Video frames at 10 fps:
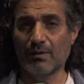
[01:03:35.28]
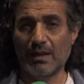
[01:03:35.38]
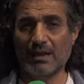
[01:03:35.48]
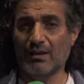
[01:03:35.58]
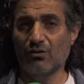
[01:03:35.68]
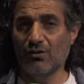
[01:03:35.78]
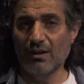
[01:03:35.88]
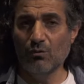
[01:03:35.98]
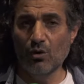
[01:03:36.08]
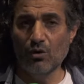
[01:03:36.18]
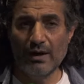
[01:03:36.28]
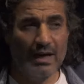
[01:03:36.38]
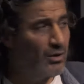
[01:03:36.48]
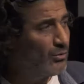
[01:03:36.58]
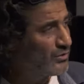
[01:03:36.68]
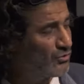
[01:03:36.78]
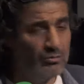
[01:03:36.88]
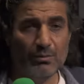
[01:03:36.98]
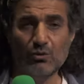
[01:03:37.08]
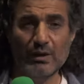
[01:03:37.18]
Like you see war now, it's
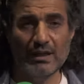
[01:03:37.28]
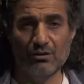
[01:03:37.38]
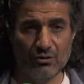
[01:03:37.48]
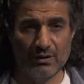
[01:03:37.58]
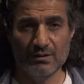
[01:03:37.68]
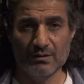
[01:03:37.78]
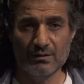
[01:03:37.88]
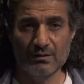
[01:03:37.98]
not between countries.